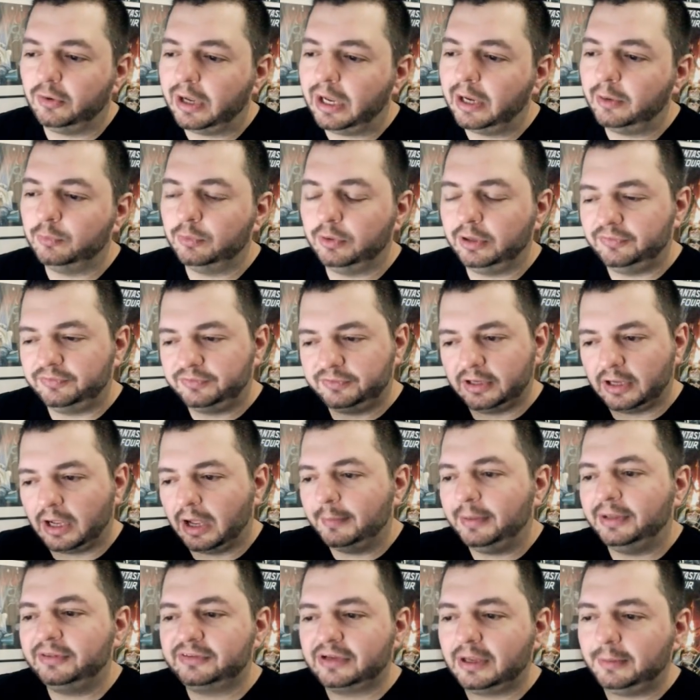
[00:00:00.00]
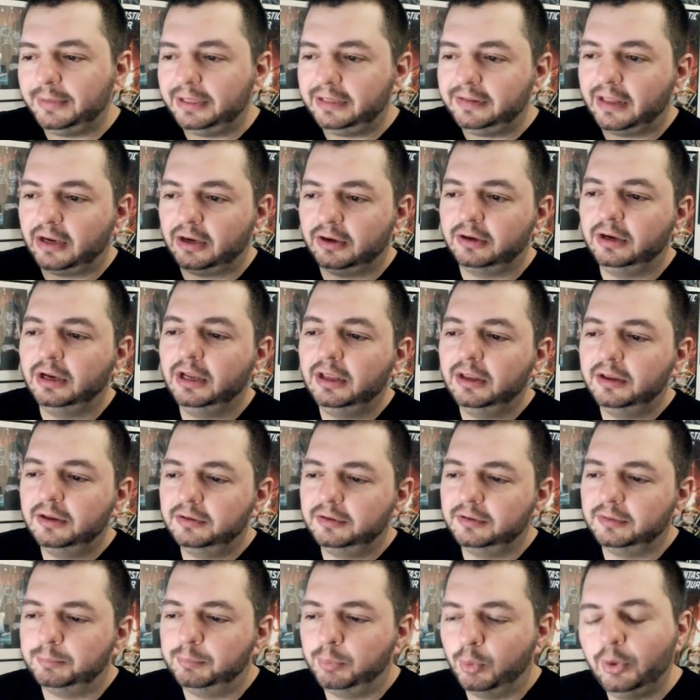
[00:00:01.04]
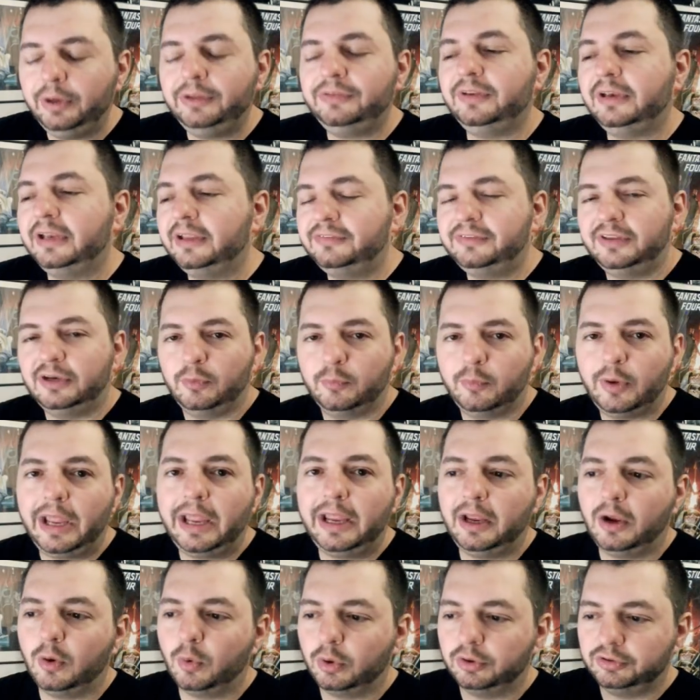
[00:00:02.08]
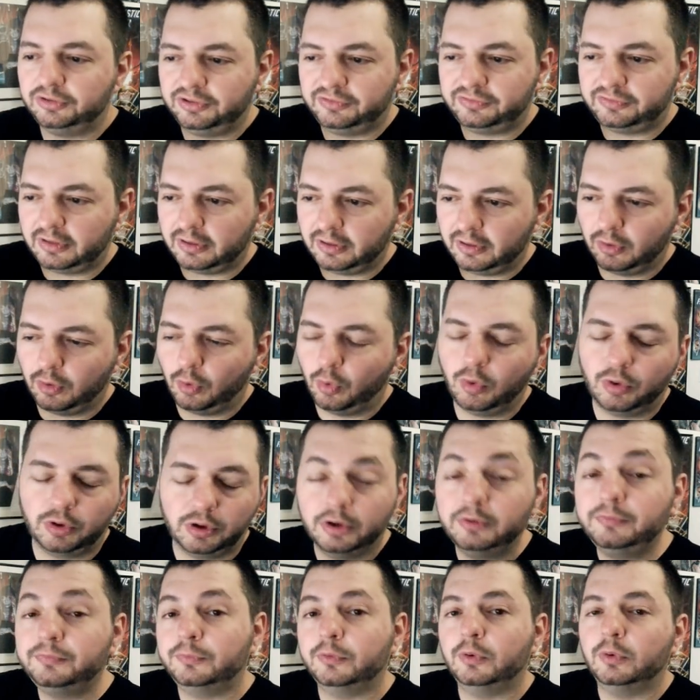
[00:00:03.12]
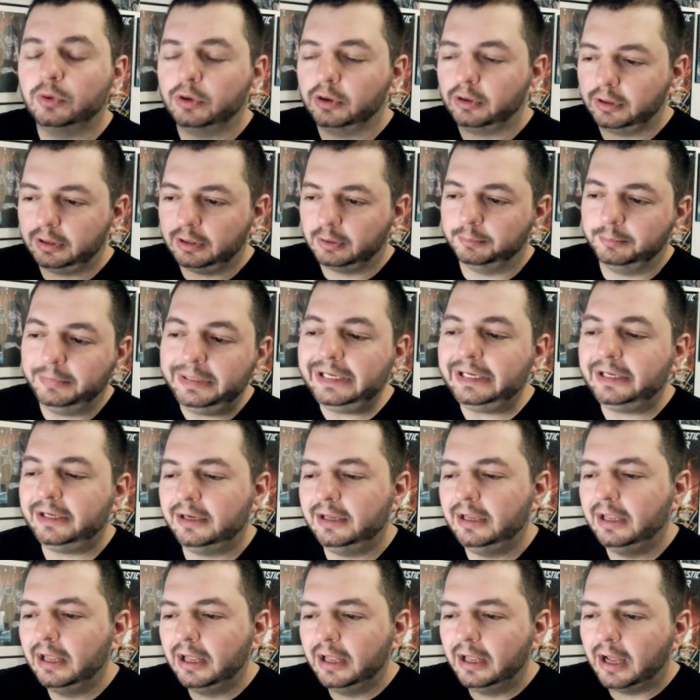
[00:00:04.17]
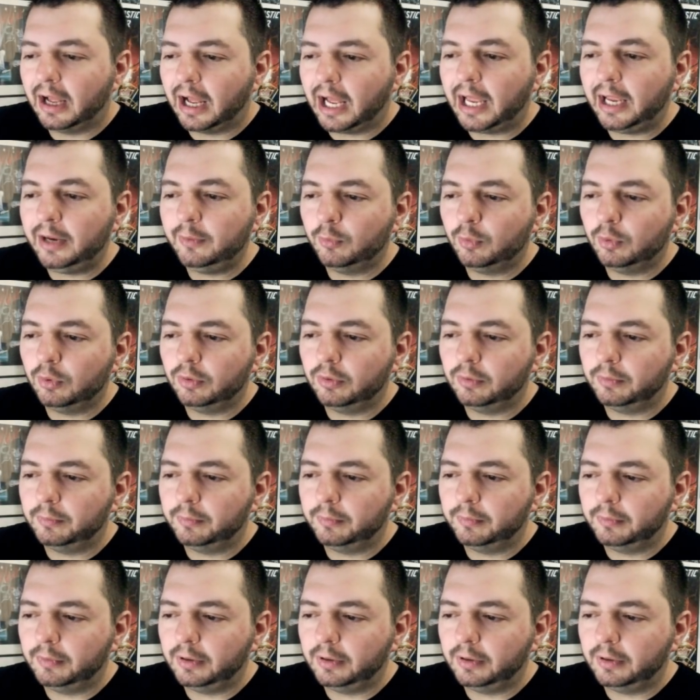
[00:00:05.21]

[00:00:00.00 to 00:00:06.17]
I will, if comments come in that are poisonous in a way, or just hurtful or mean, I will